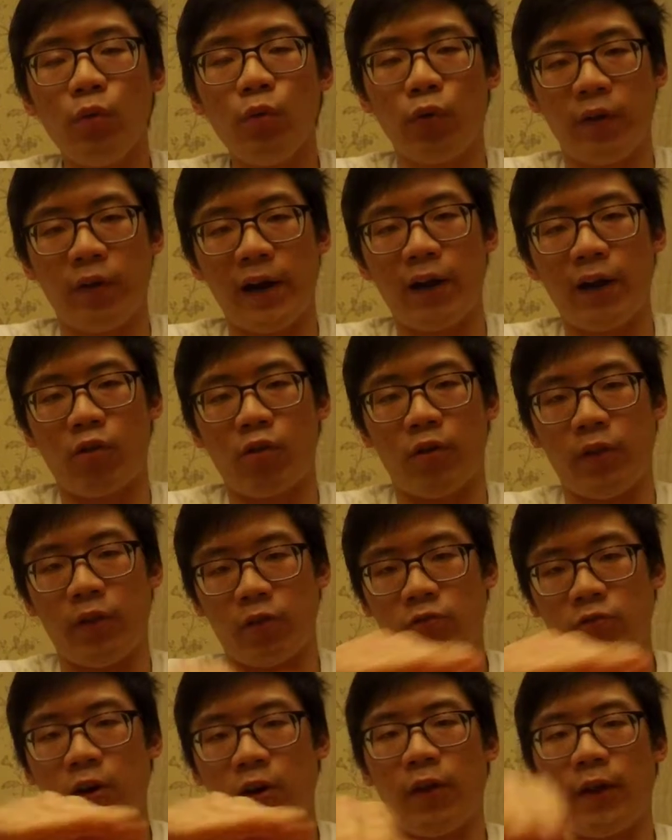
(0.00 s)
where the eyes are on
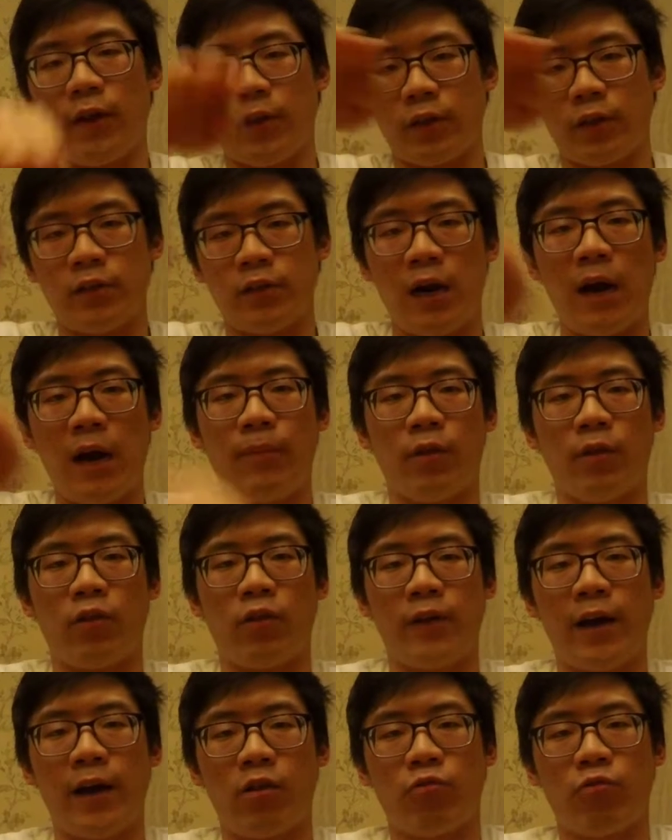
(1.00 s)
the top,
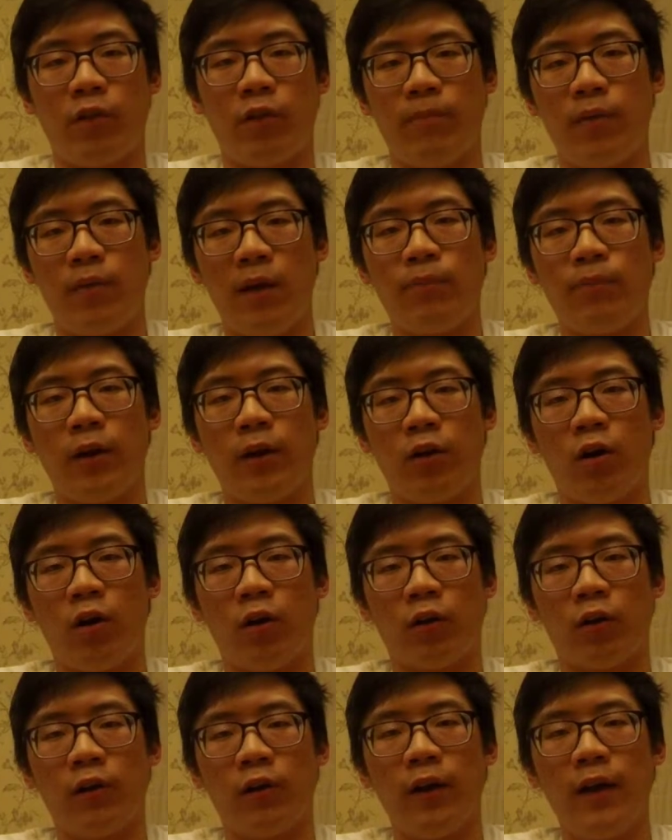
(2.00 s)
it's a nice green pumpkin
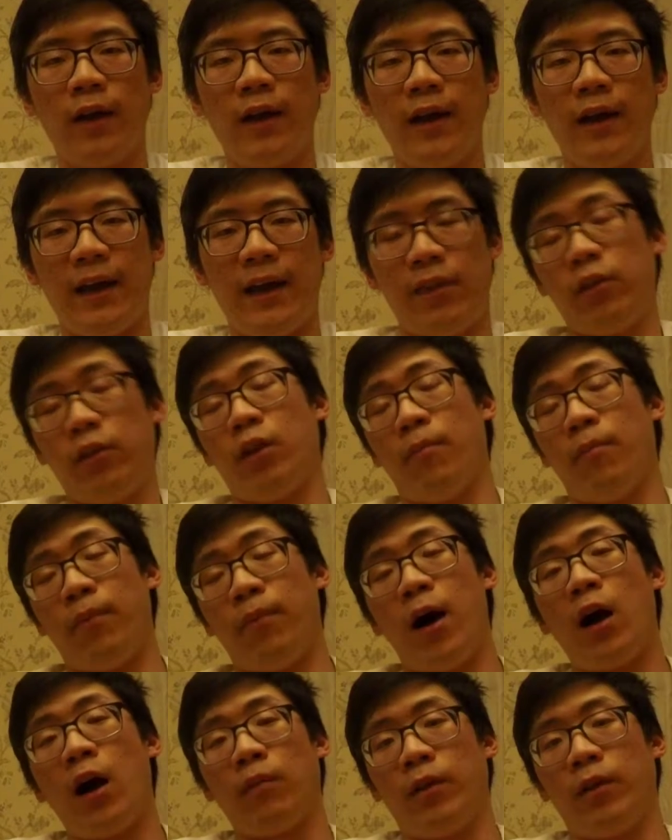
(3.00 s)
color, and then the
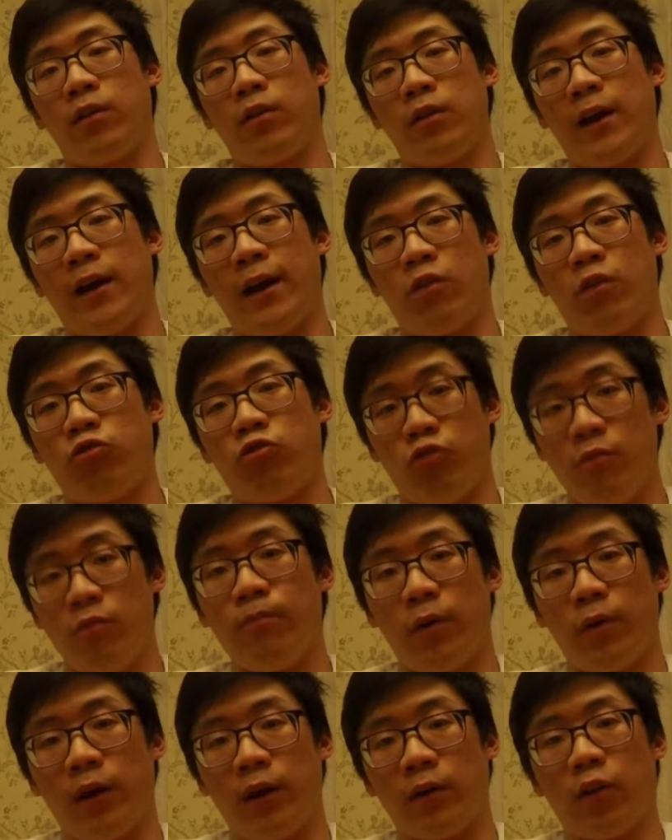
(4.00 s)
bottom, it's a nice
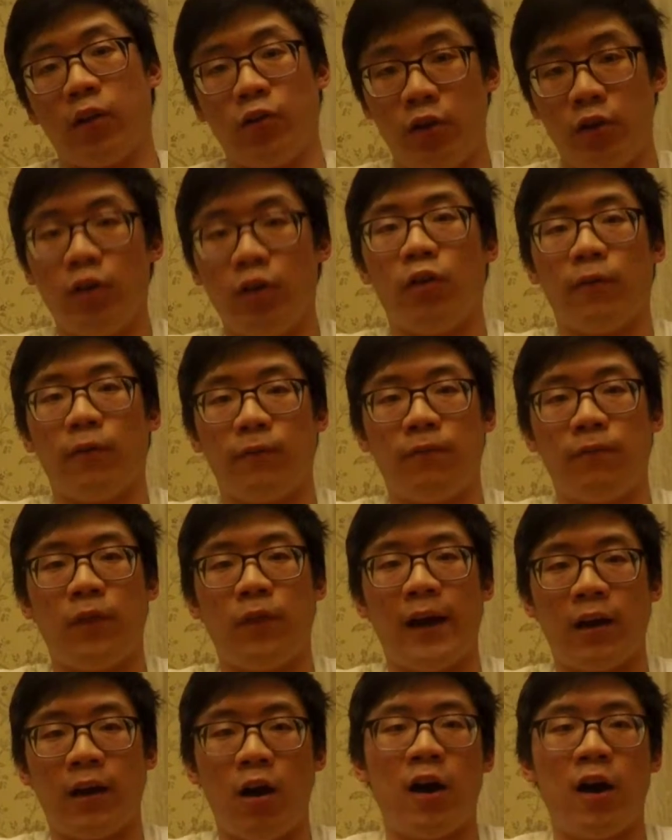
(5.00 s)
June bug, the
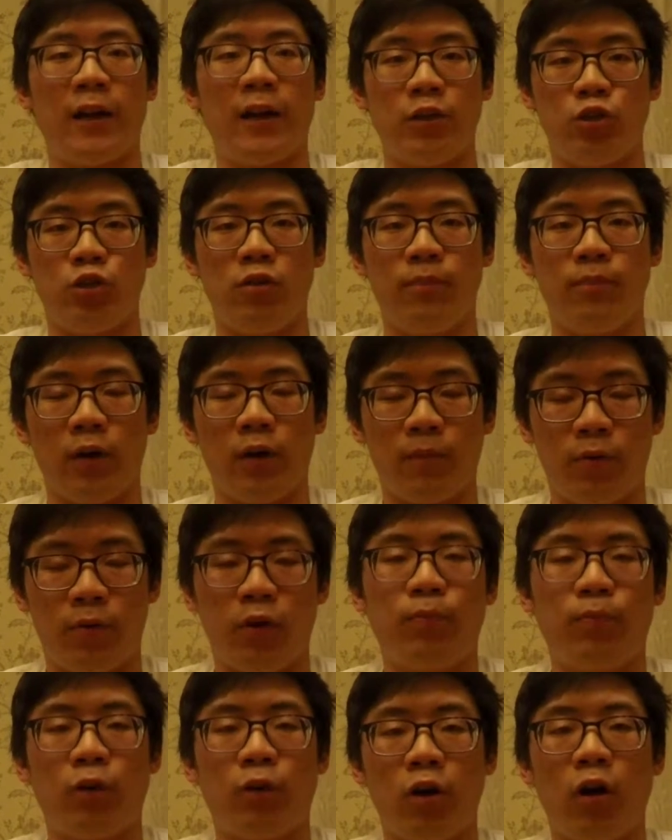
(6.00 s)
iconic June bug
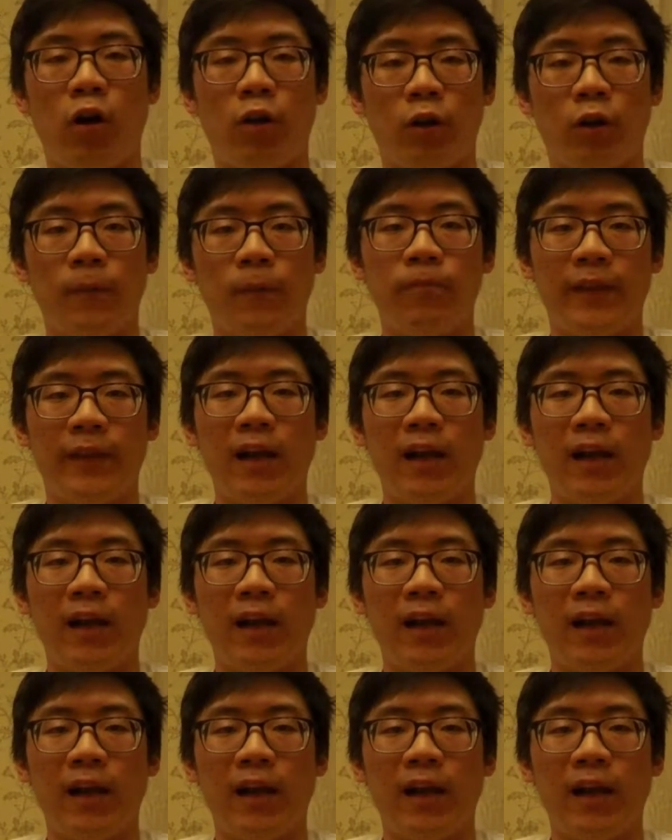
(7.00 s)
purple color.